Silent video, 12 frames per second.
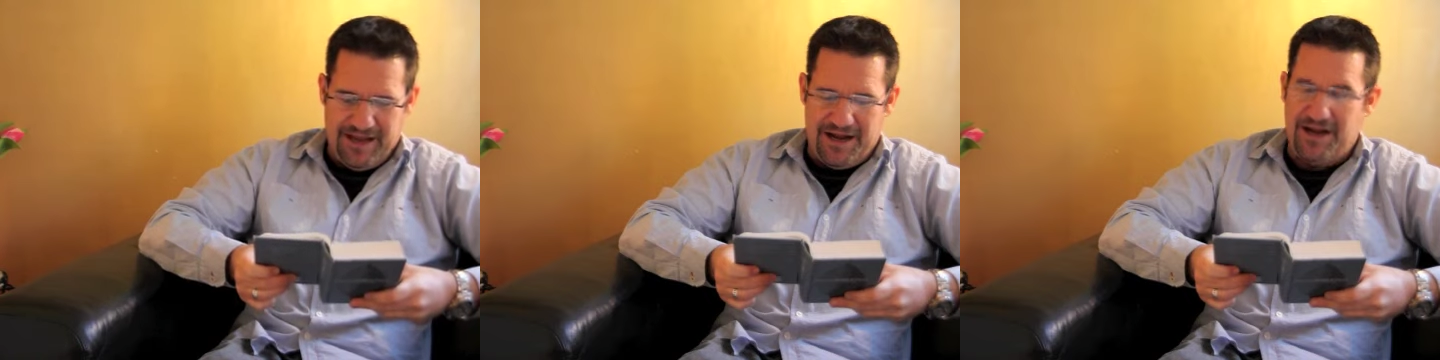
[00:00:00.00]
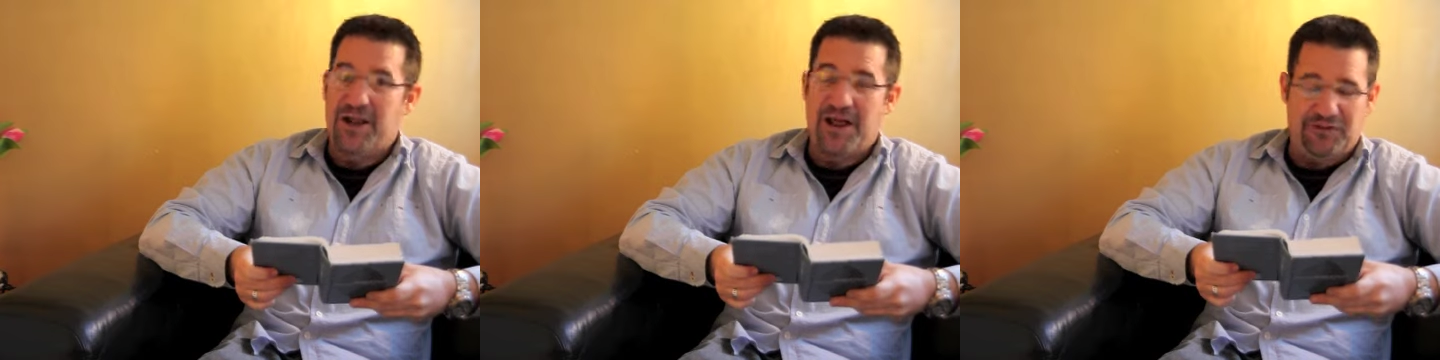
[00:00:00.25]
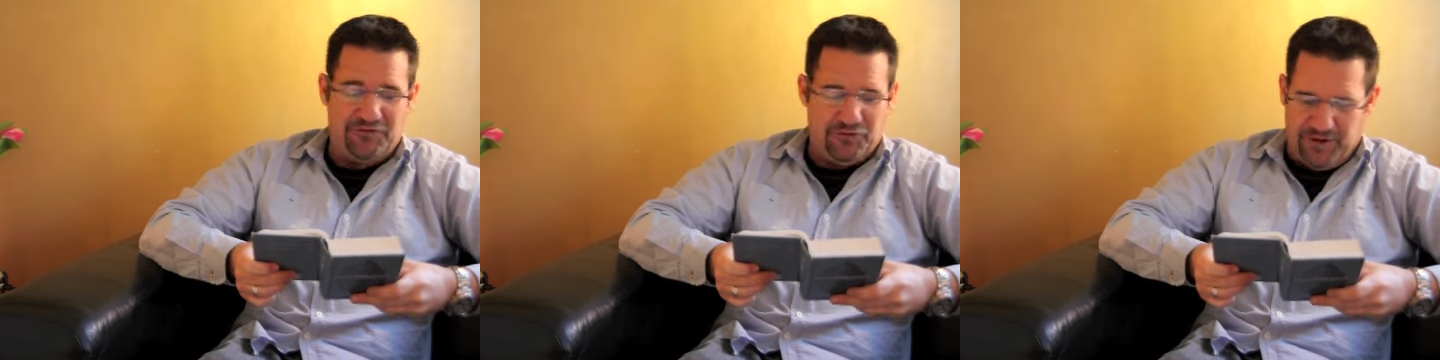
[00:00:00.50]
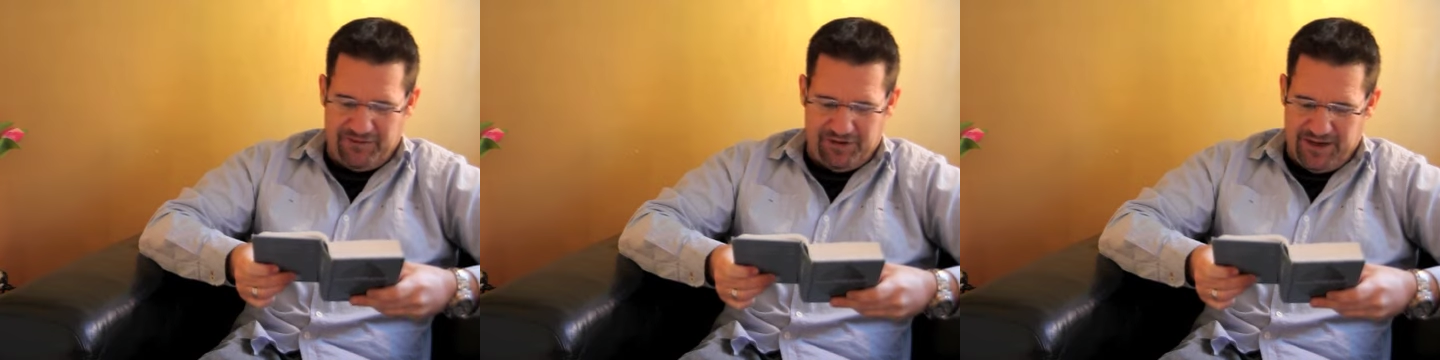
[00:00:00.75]
a light
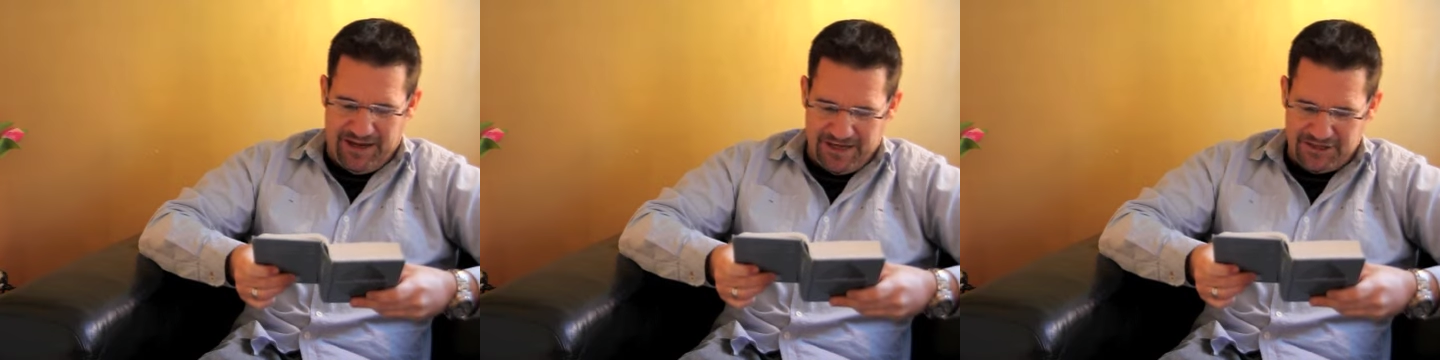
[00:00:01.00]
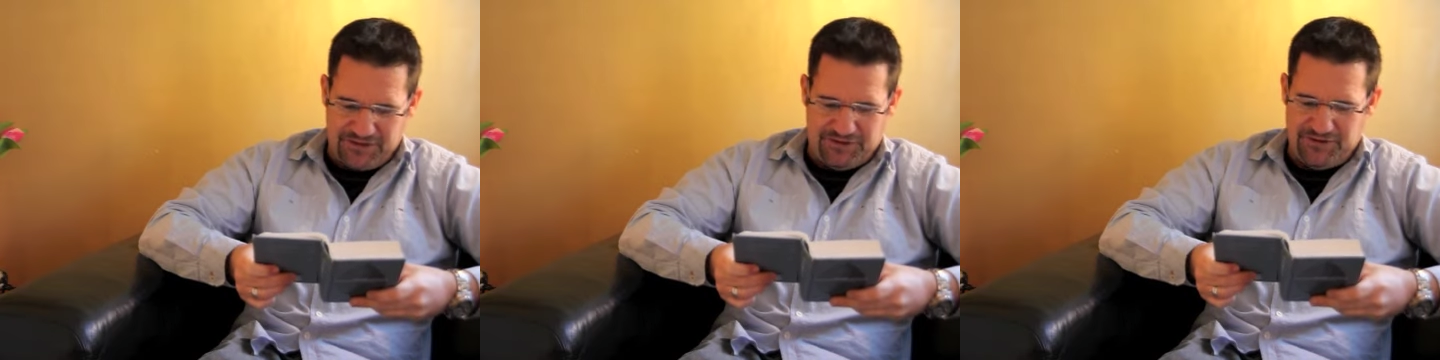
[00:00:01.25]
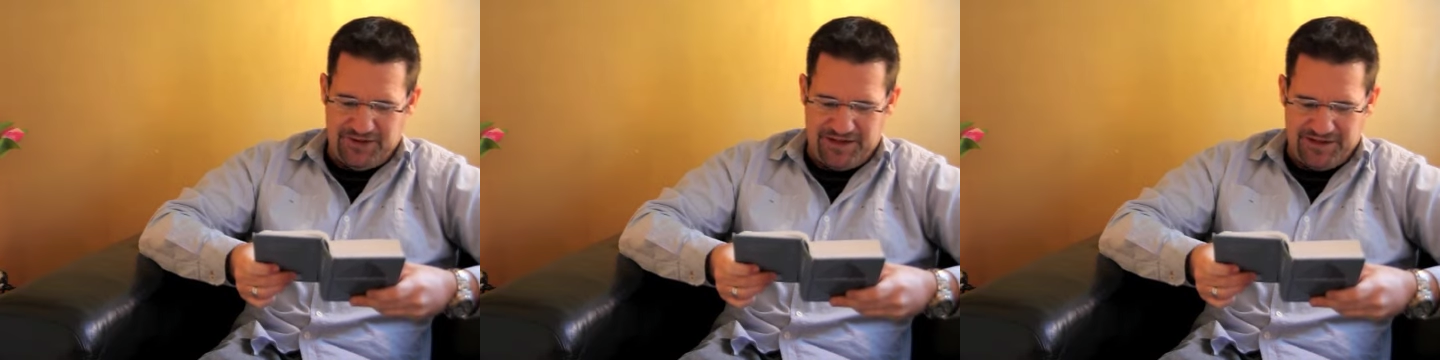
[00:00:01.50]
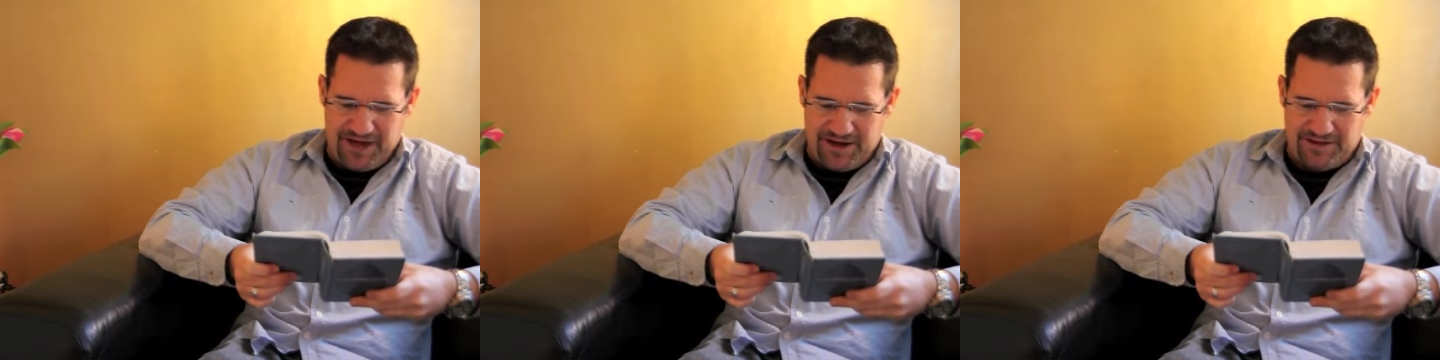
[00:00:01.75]
for revelation to
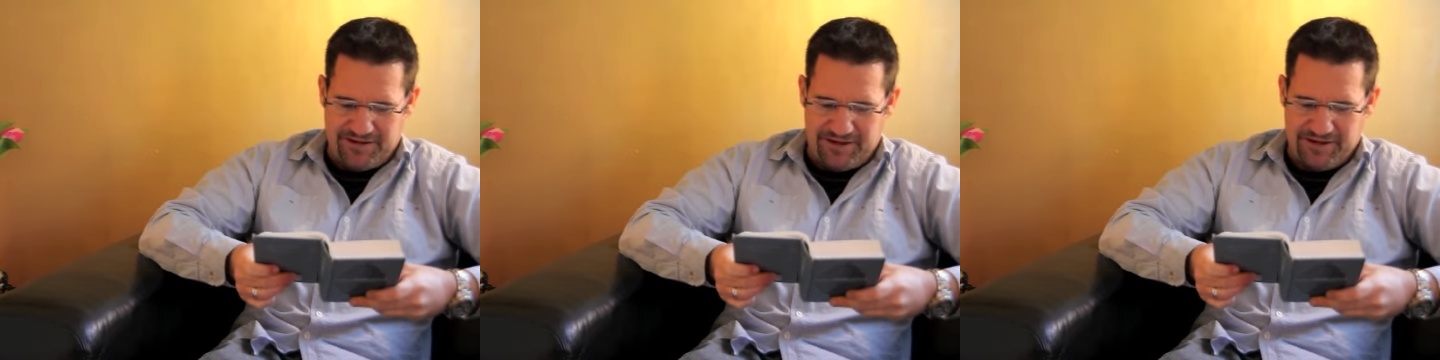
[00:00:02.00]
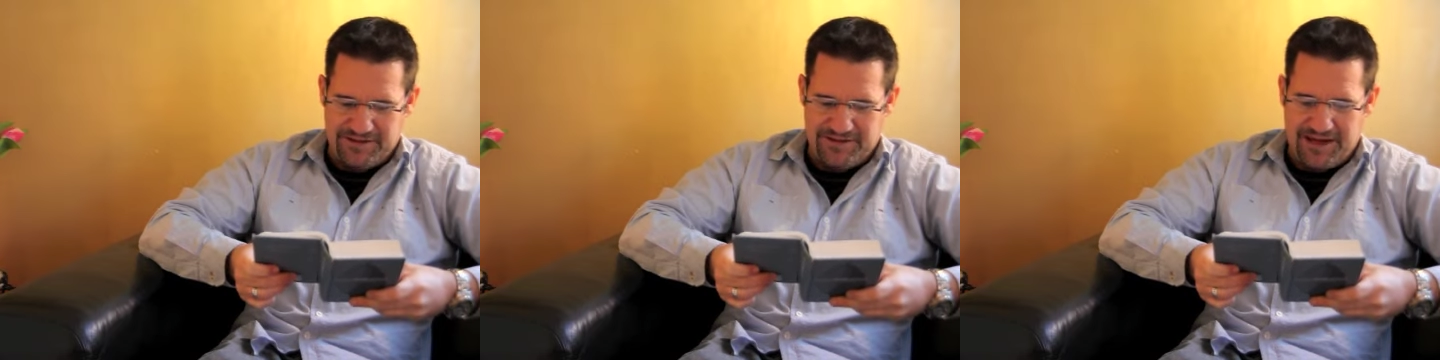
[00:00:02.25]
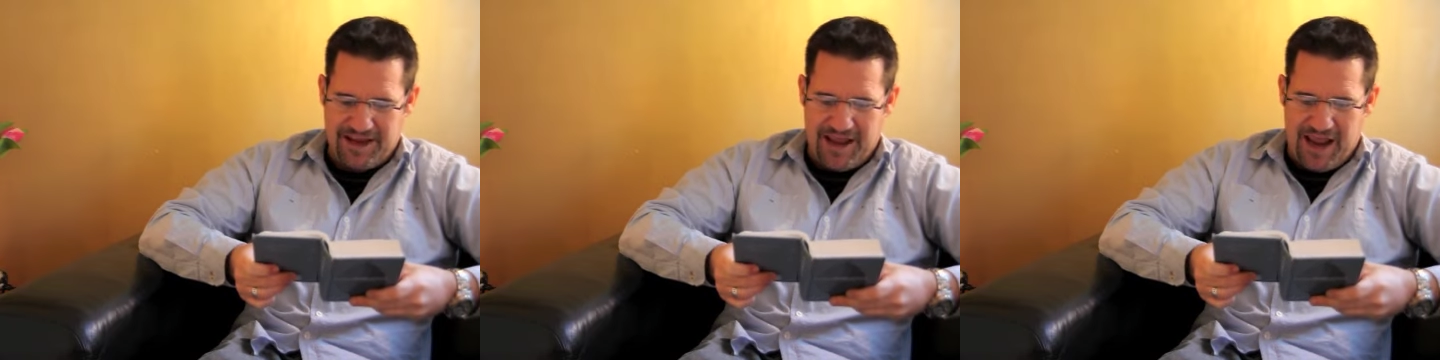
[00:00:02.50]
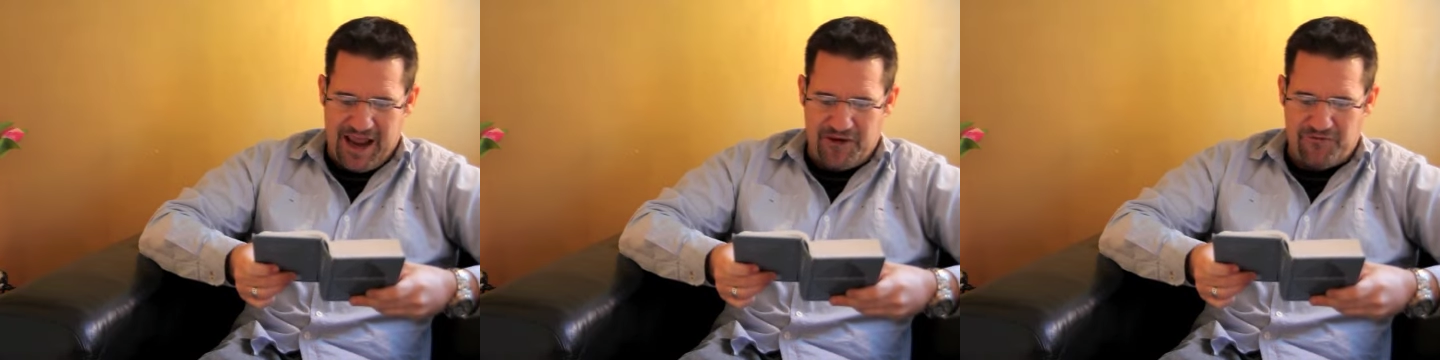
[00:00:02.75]
the Gentiles,
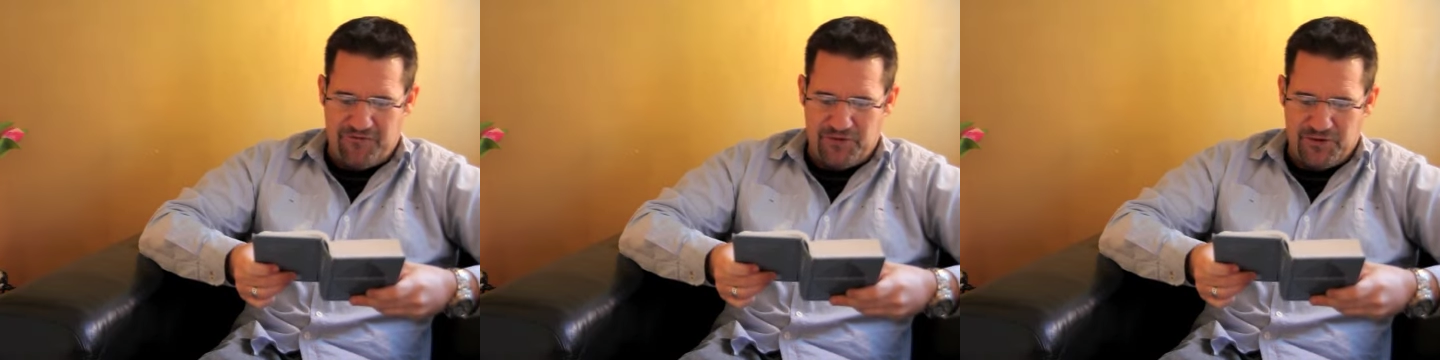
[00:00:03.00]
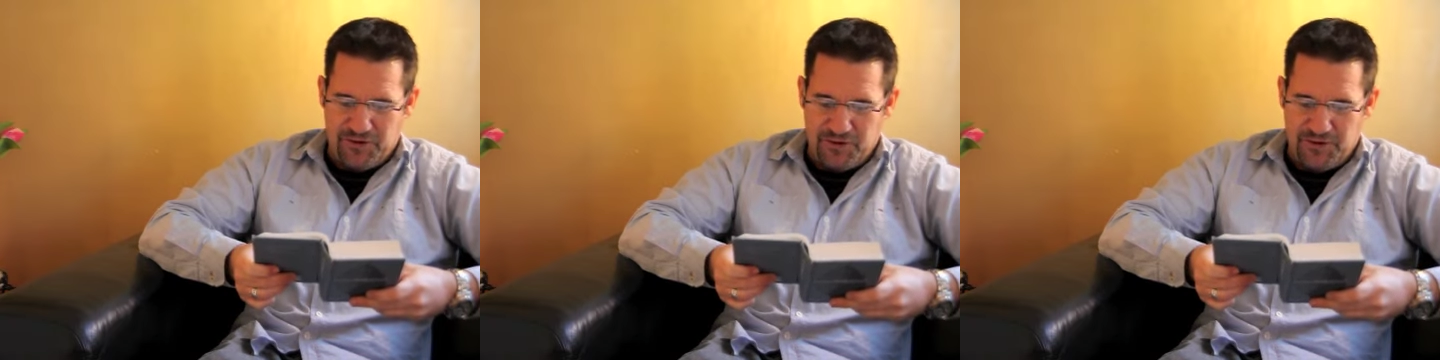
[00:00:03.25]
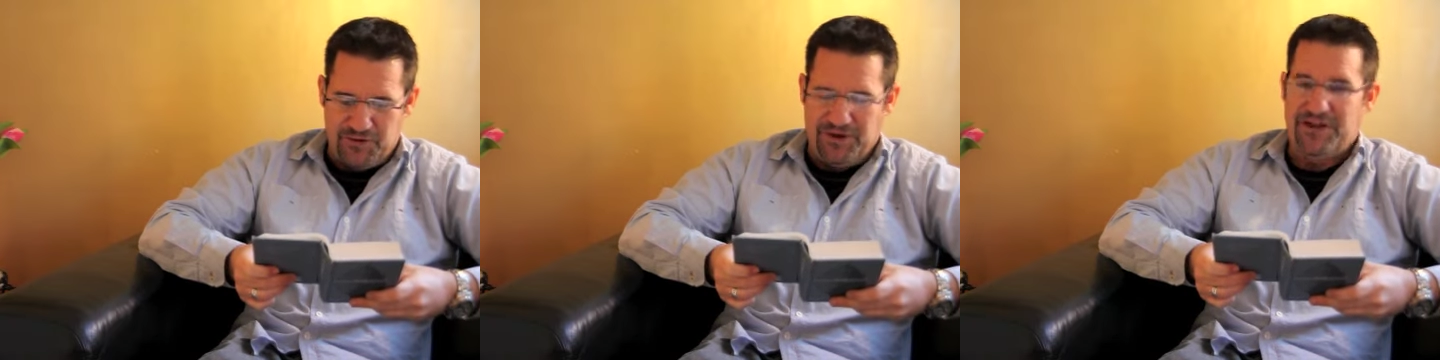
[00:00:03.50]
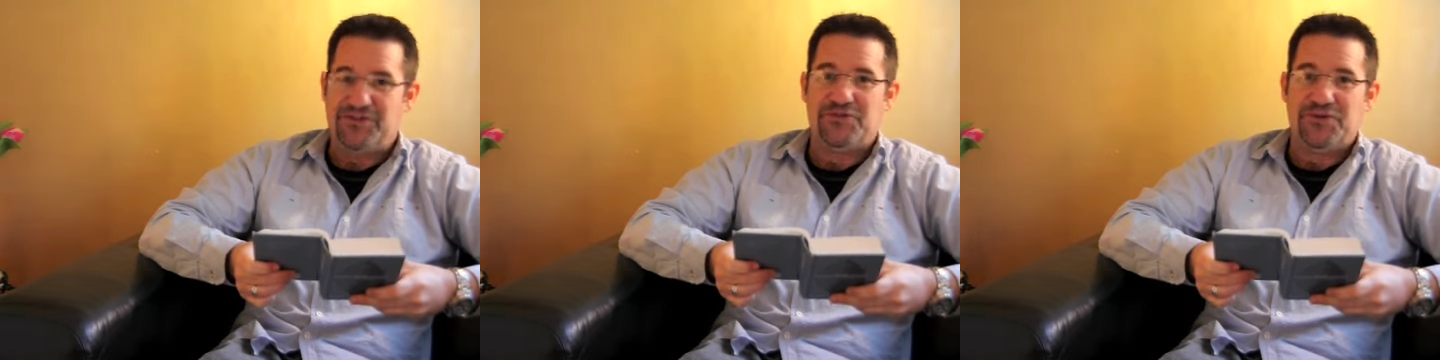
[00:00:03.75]
and for
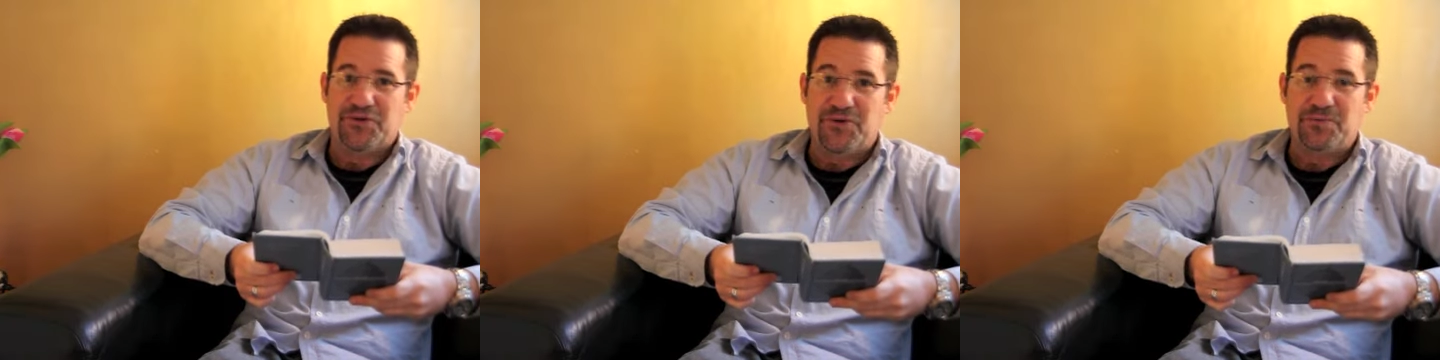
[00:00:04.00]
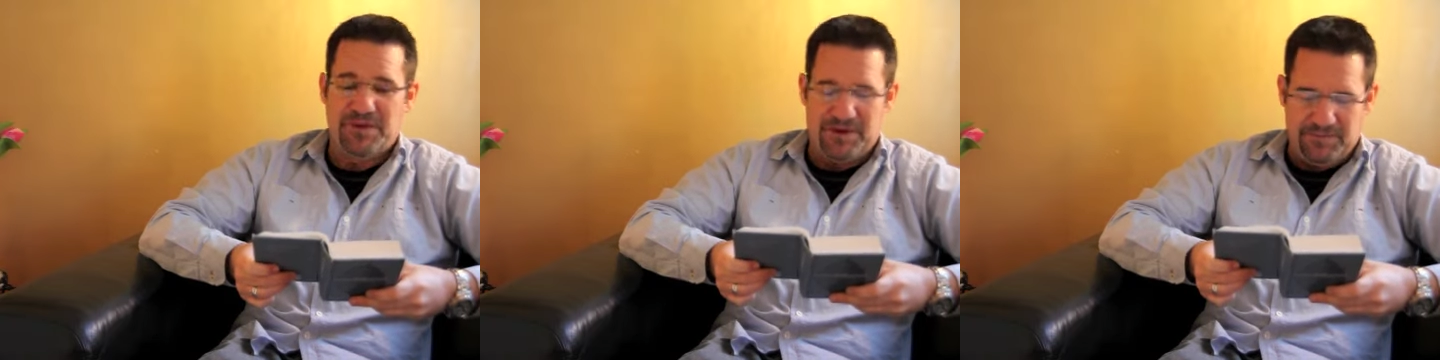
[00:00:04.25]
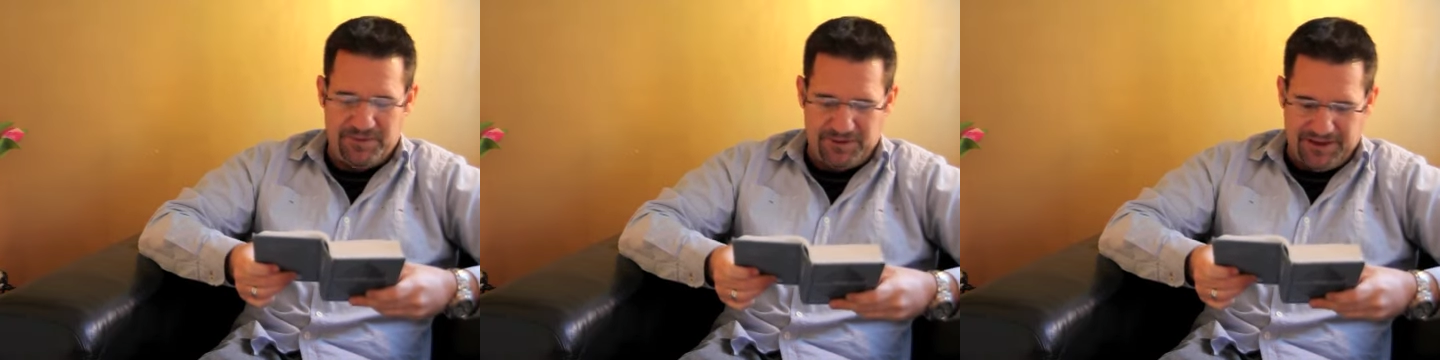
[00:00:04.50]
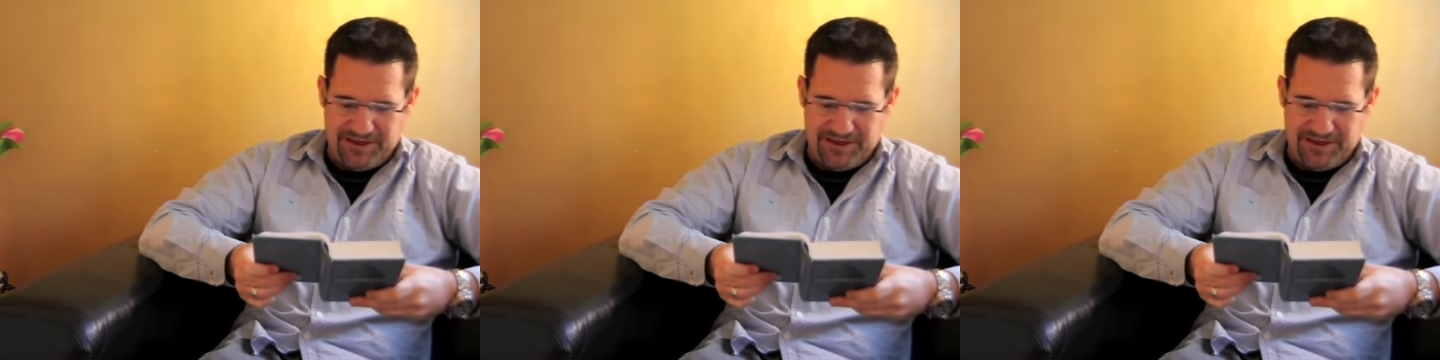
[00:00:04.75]
glory to your people